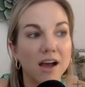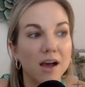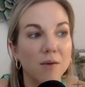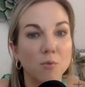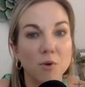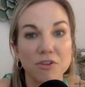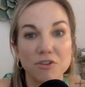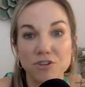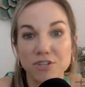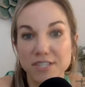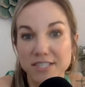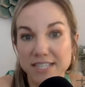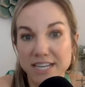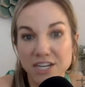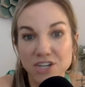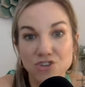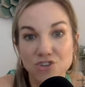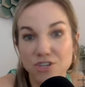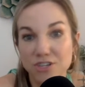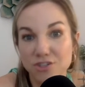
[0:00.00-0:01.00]
whether it's
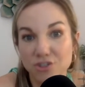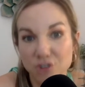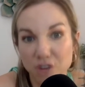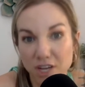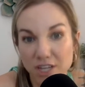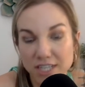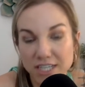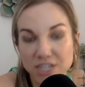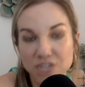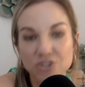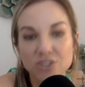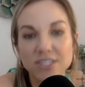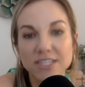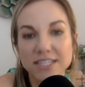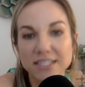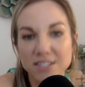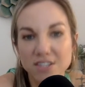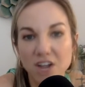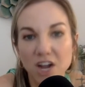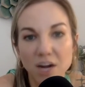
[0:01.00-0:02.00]
dangerous or not dangerous.
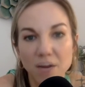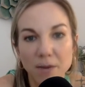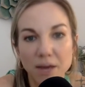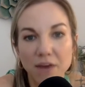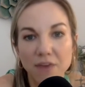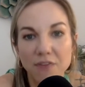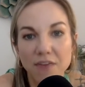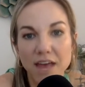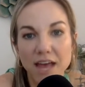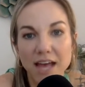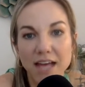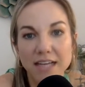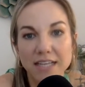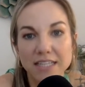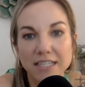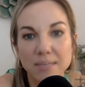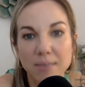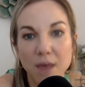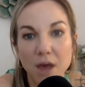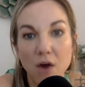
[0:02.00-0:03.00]
It's not about that.
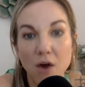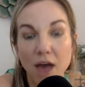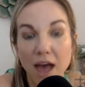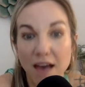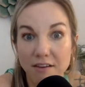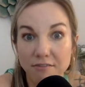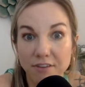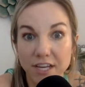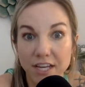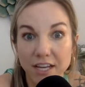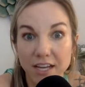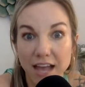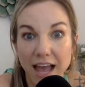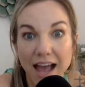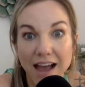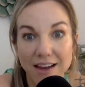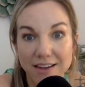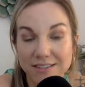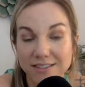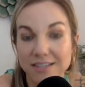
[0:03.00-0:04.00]
It's about having
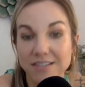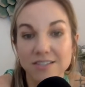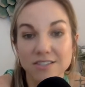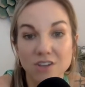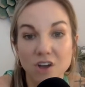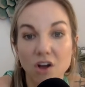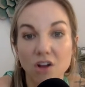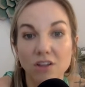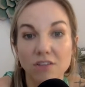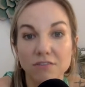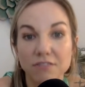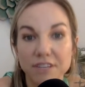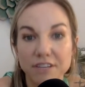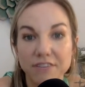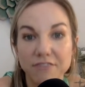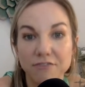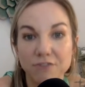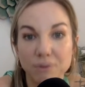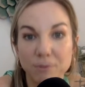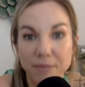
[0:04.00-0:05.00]
access to all of the
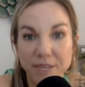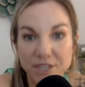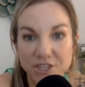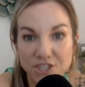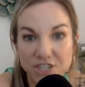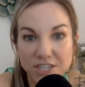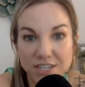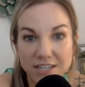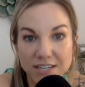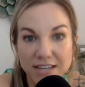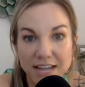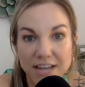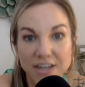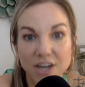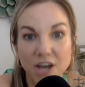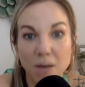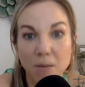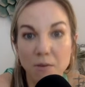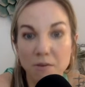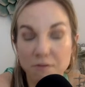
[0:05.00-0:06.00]
information and
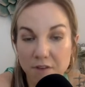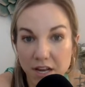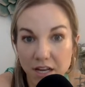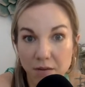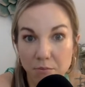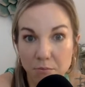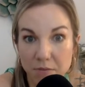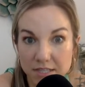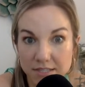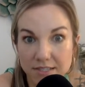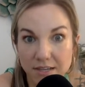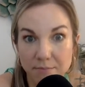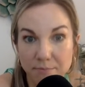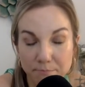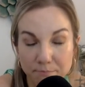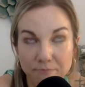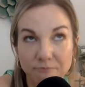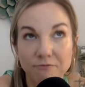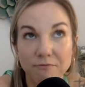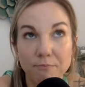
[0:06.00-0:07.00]
not
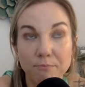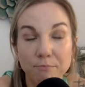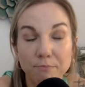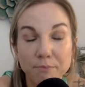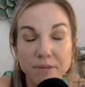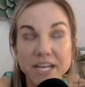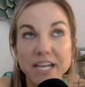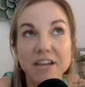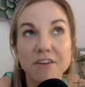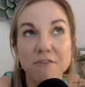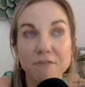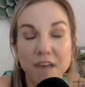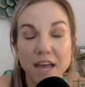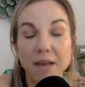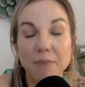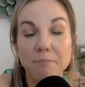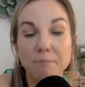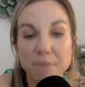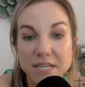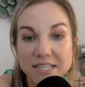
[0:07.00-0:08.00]
being
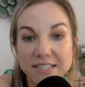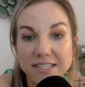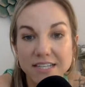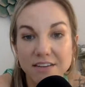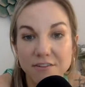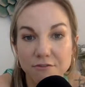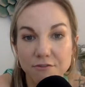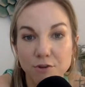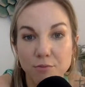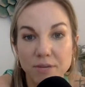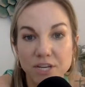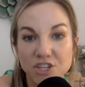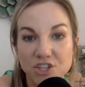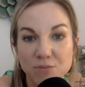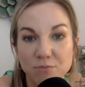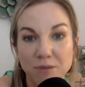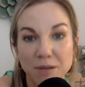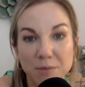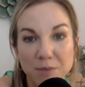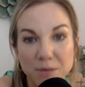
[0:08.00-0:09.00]
fed
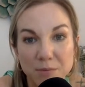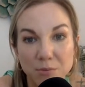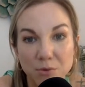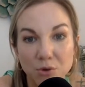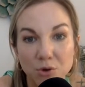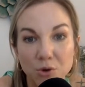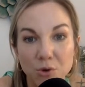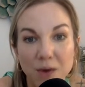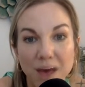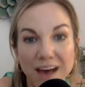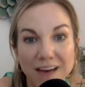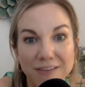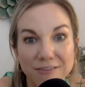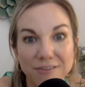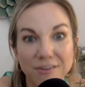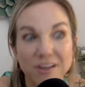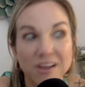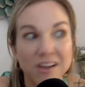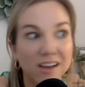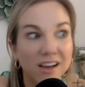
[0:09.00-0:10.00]
misinformation by people who
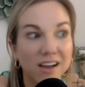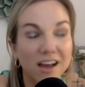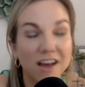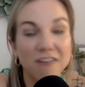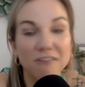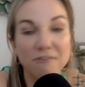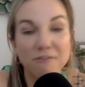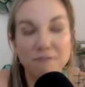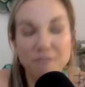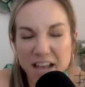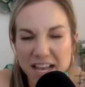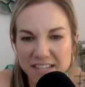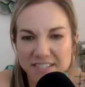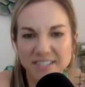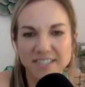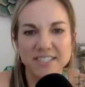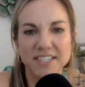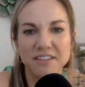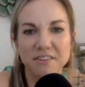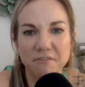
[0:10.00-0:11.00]
have a
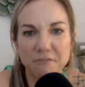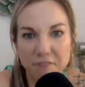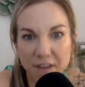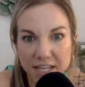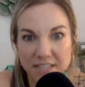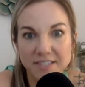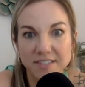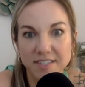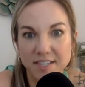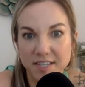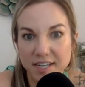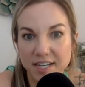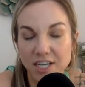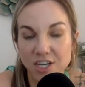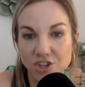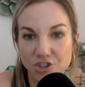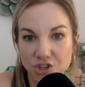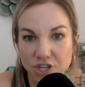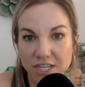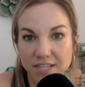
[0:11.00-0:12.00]
vested
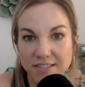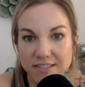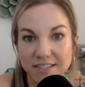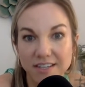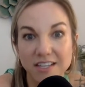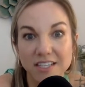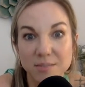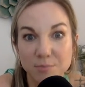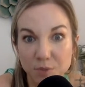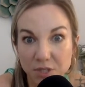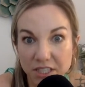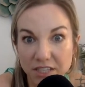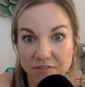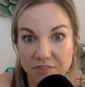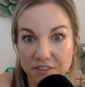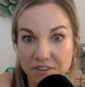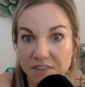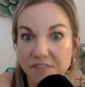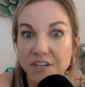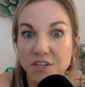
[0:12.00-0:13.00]
interest in us
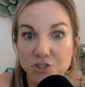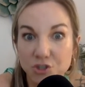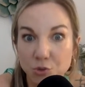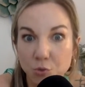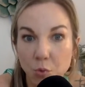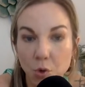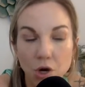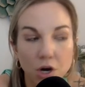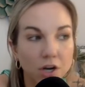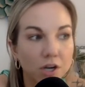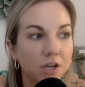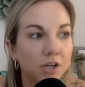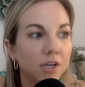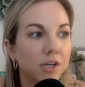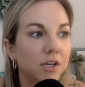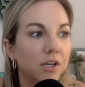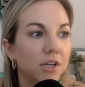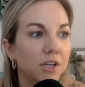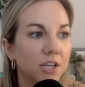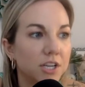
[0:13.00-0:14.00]
believing that they do work.
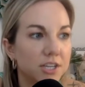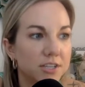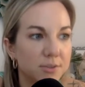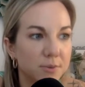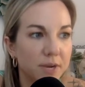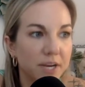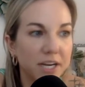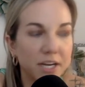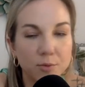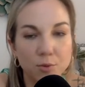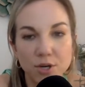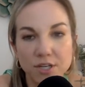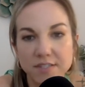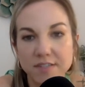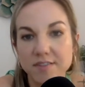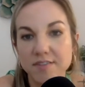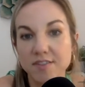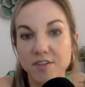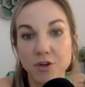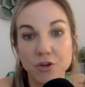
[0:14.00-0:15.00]
So
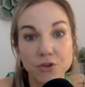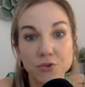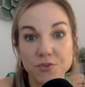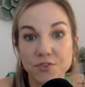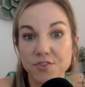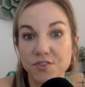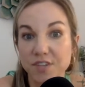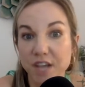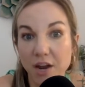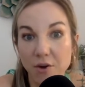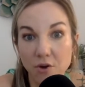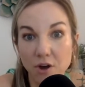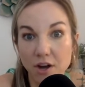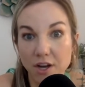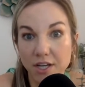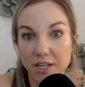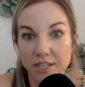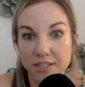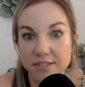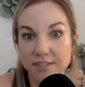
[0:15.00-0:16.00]
antidepressants, their use has
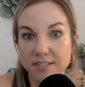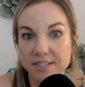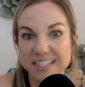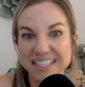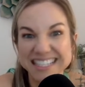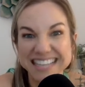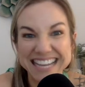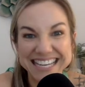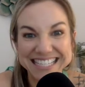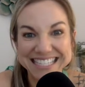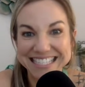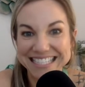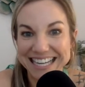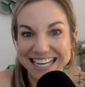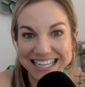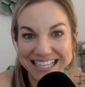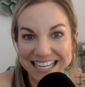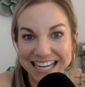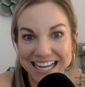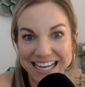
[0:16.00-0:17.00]
skyrocketed since
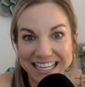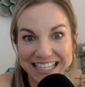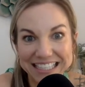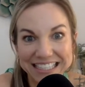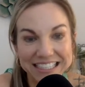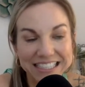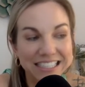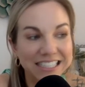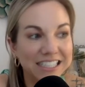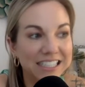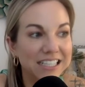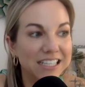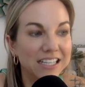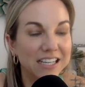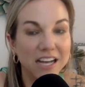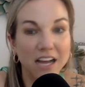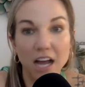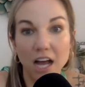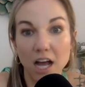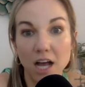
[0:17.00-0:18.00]
1999.
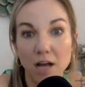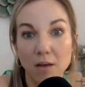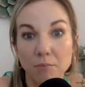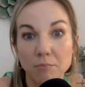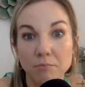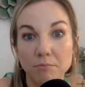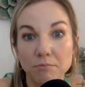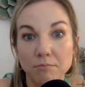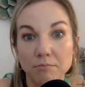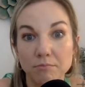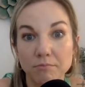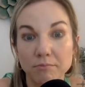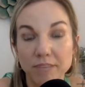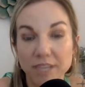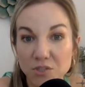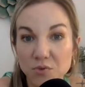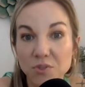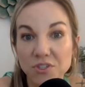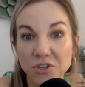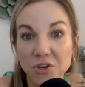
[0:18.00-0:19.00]

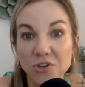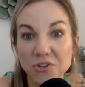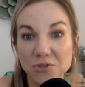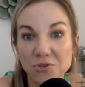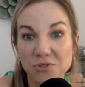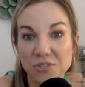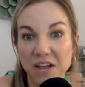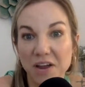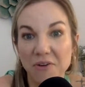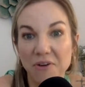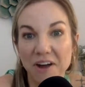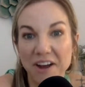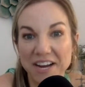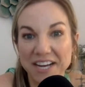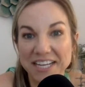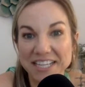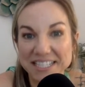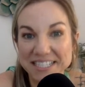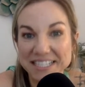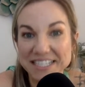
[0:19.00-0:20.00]
Guess what's also
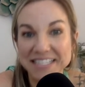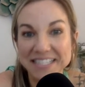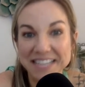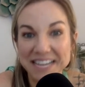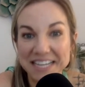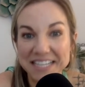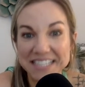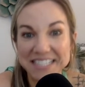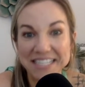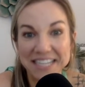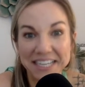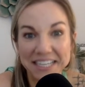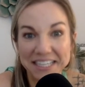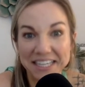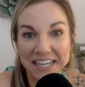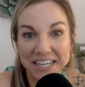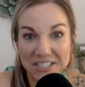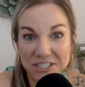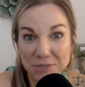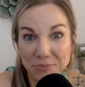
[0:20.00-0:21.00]
skyrocketed since
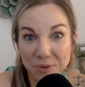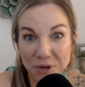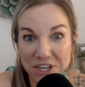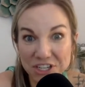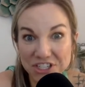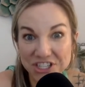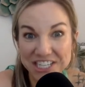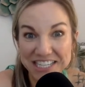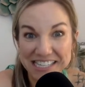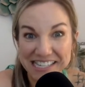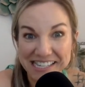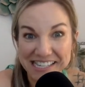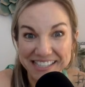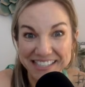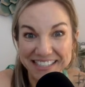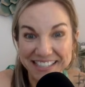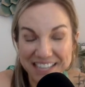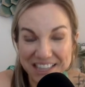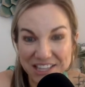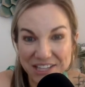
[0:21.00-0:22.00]
1999? Depression
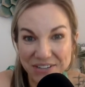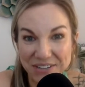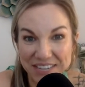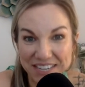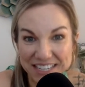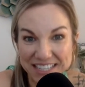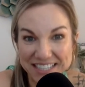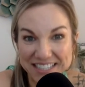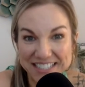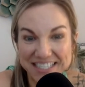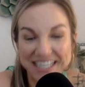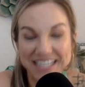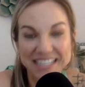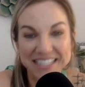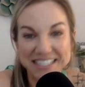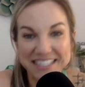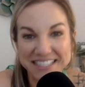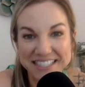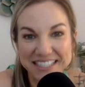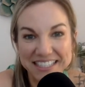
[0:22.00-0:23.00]
in the United
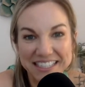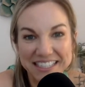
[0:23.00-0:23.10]
States.